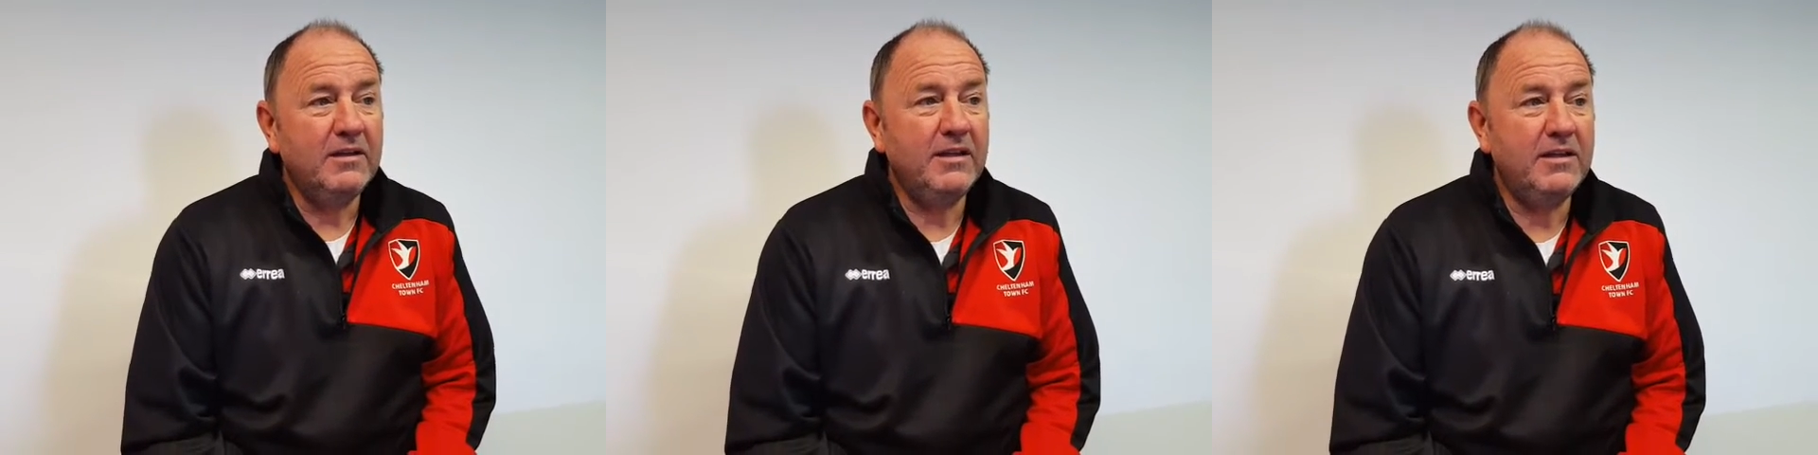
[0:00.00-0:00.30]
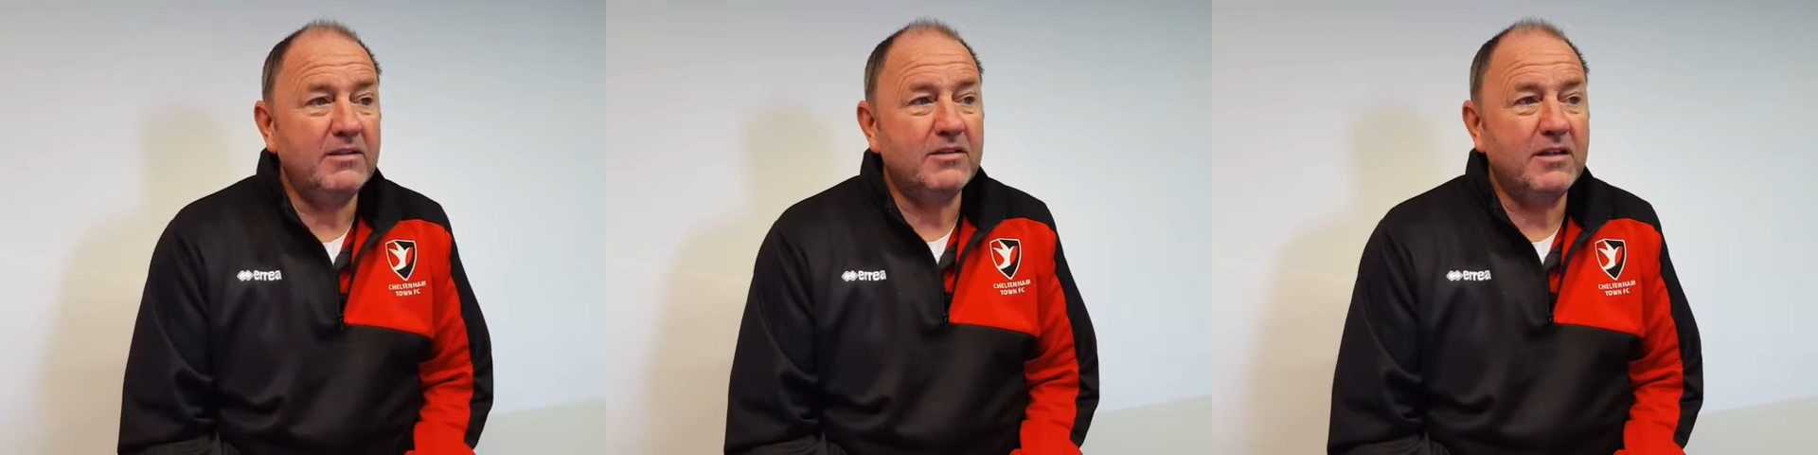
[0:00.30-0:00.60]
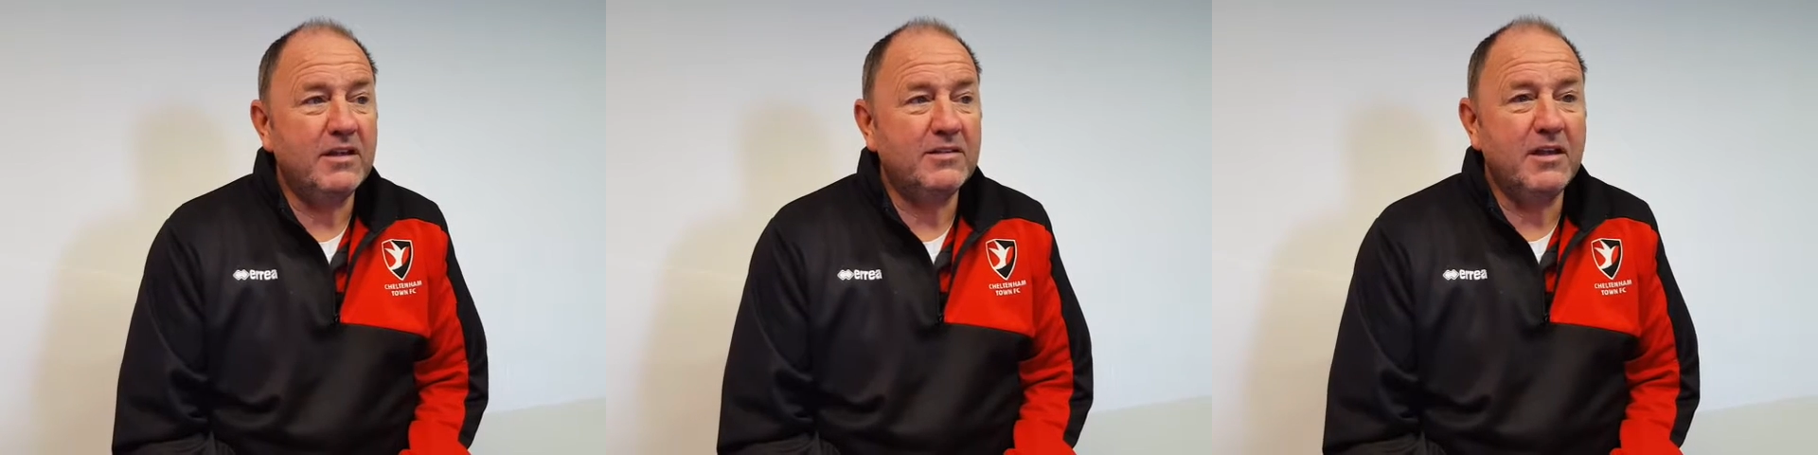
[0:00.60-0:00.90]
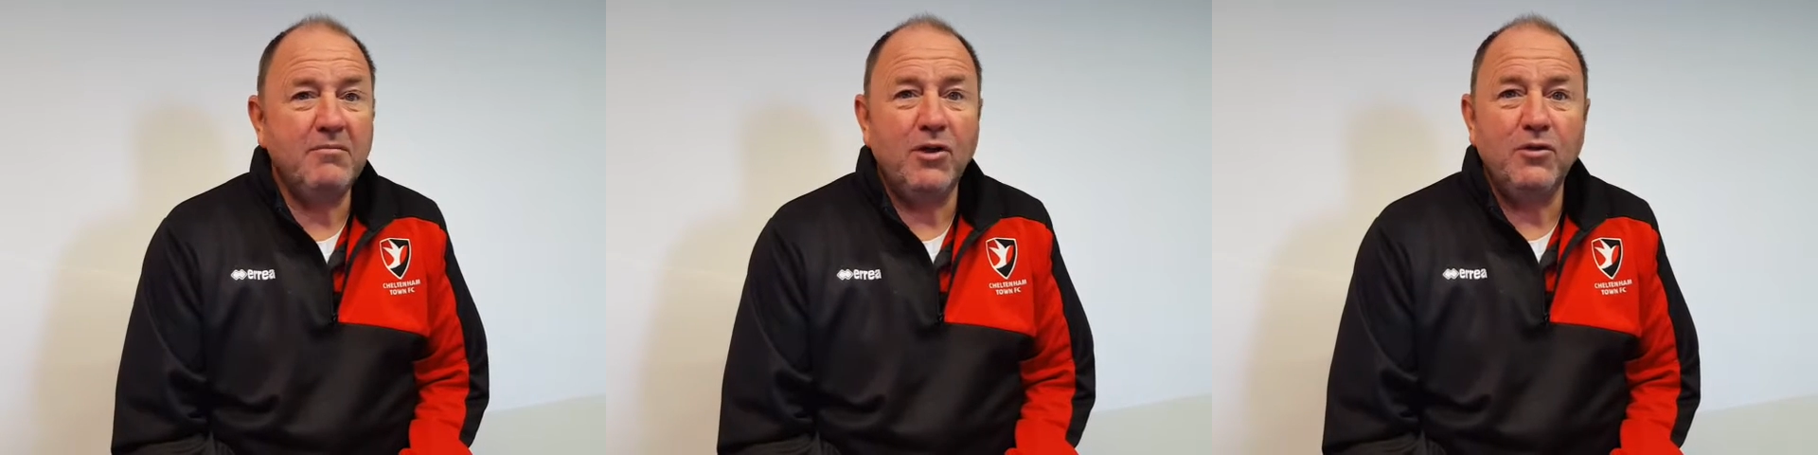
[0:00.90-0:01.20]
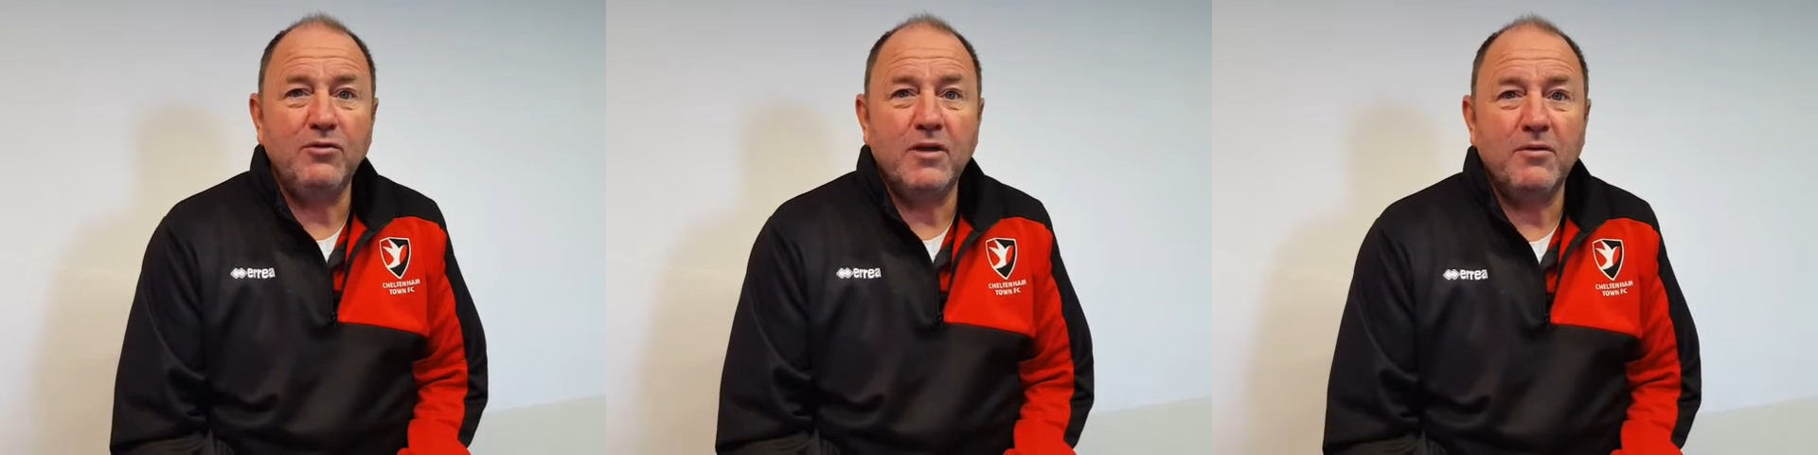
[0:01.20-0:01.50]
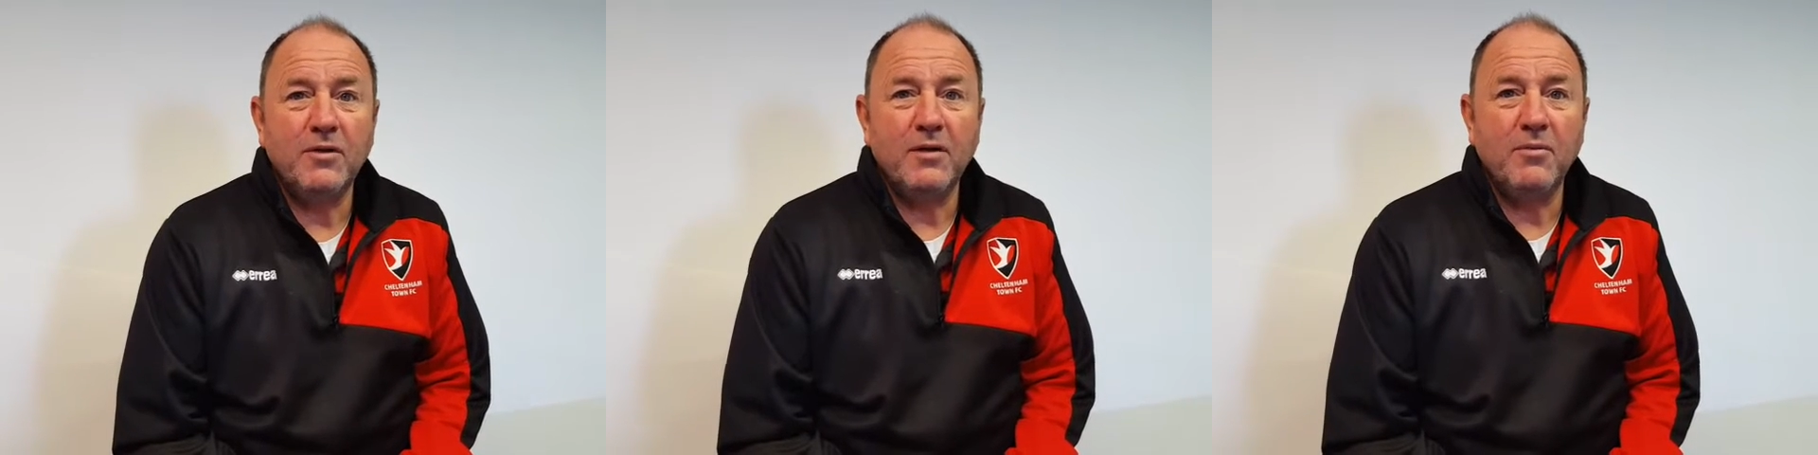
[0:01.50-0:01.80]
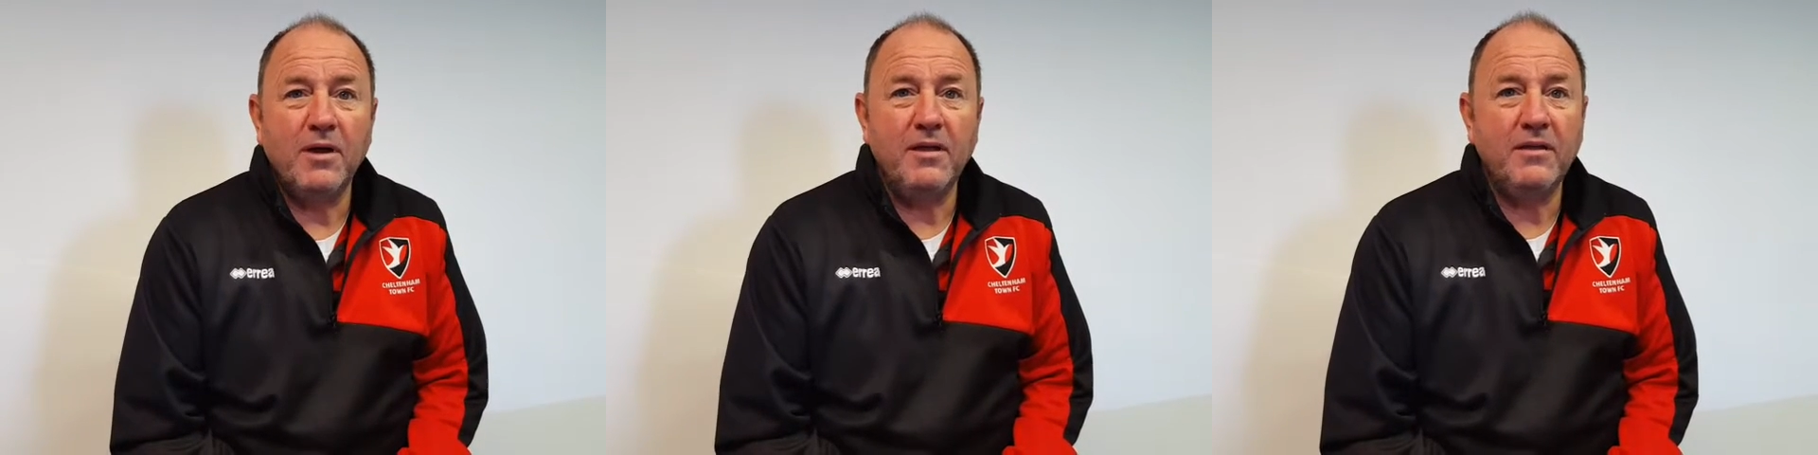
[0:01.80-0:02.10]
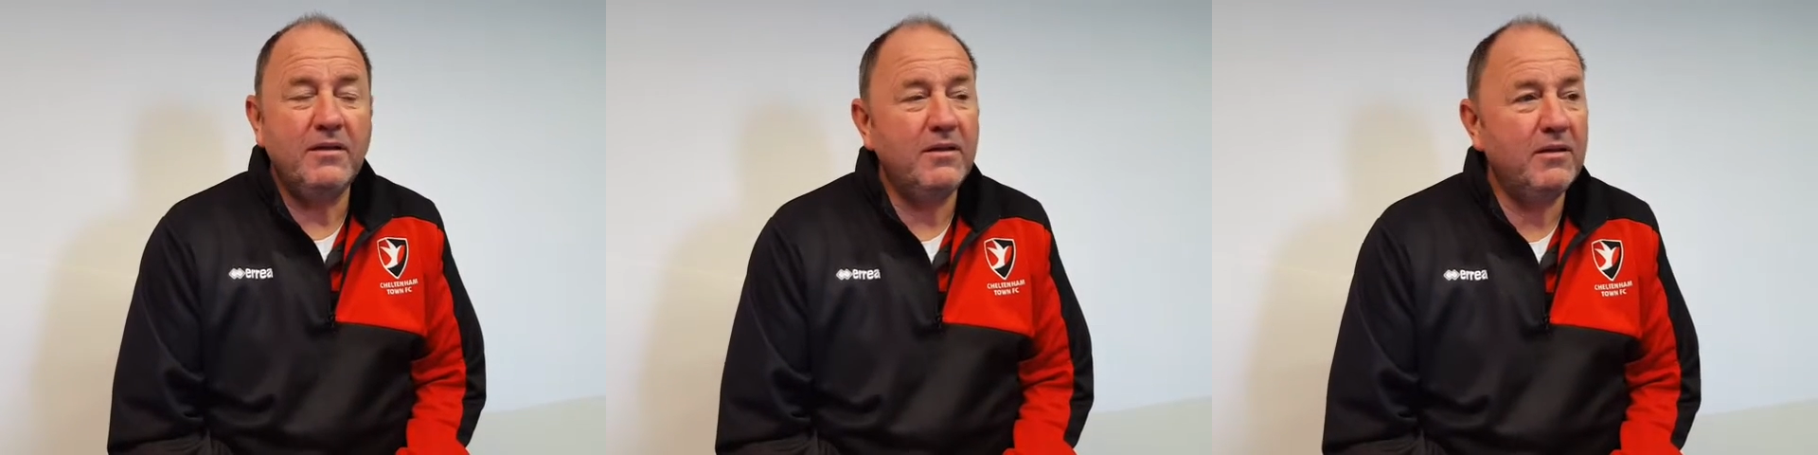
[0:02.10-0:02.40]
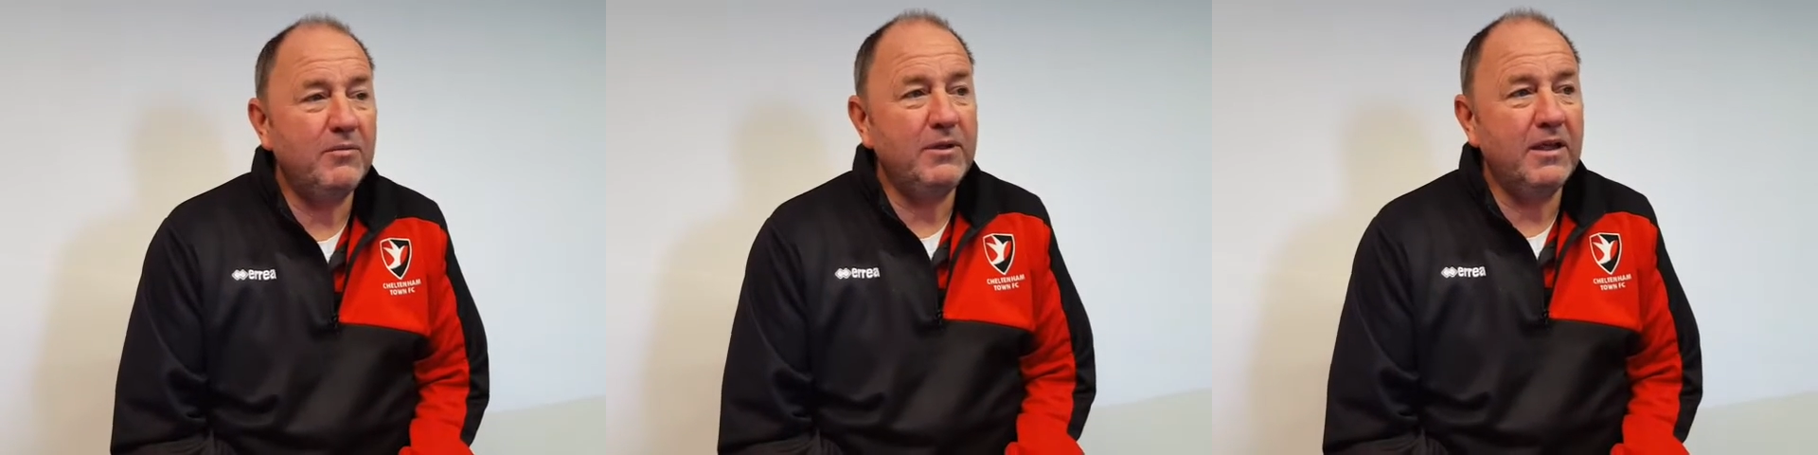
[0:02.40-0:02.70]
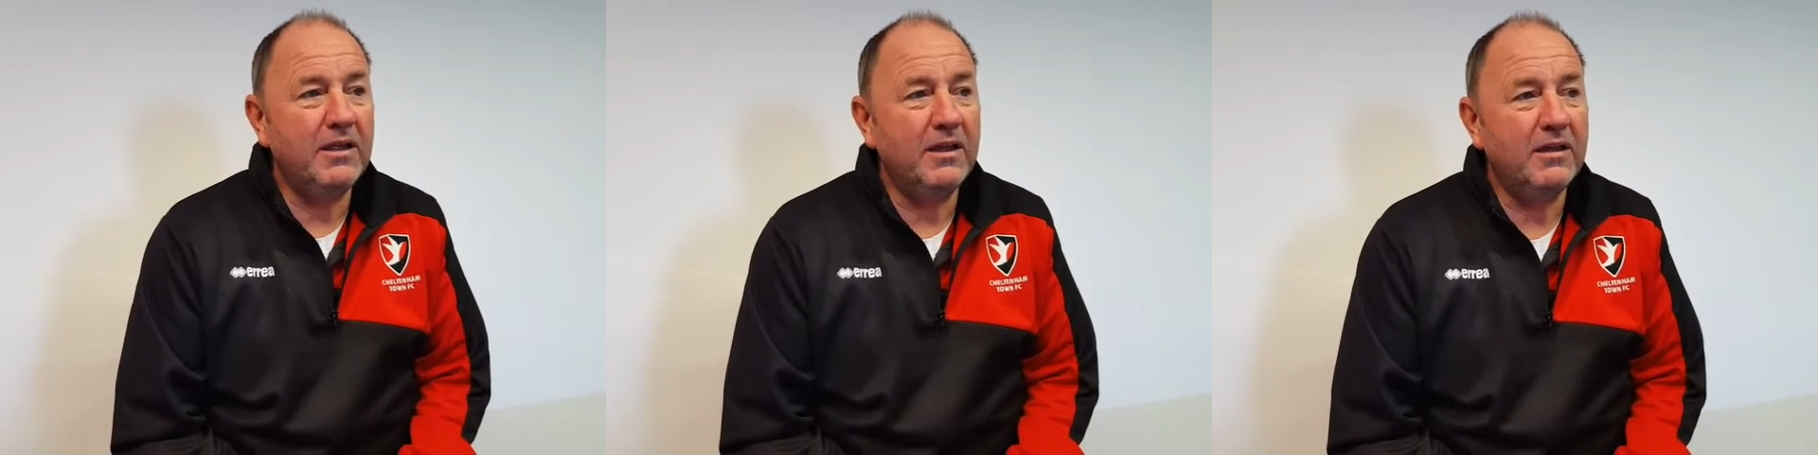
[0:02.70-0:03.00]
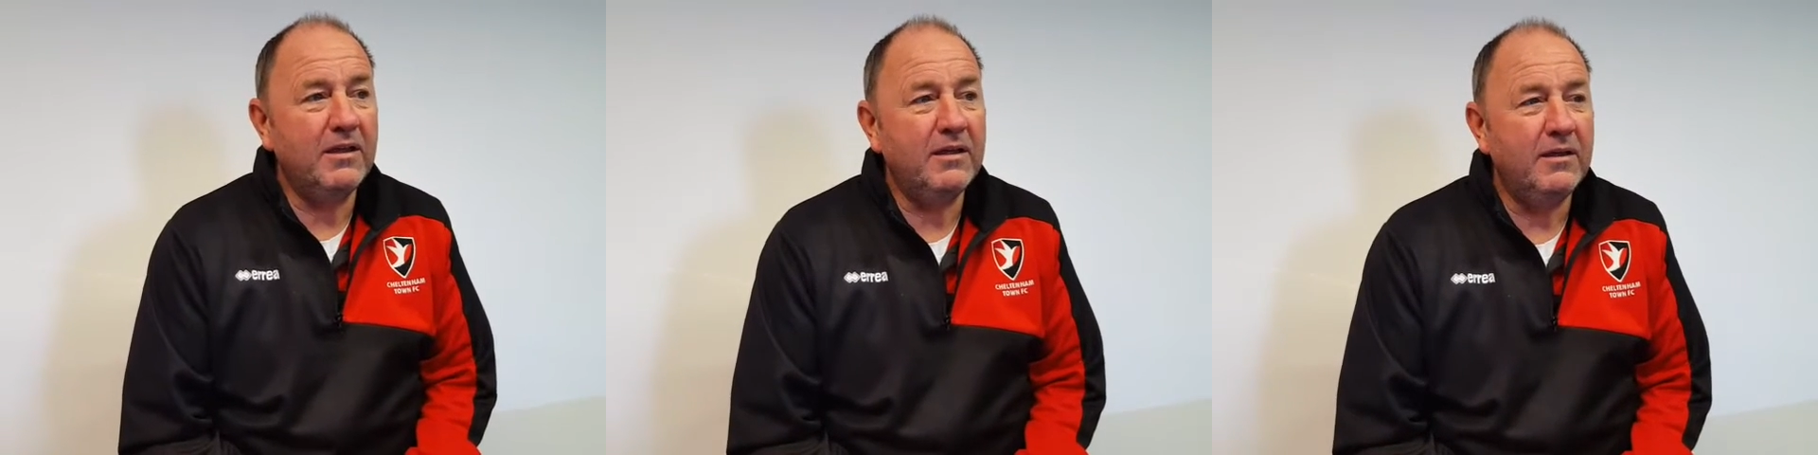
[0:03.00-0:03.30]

they didn't see their team lose goal that way, and uh, we did get the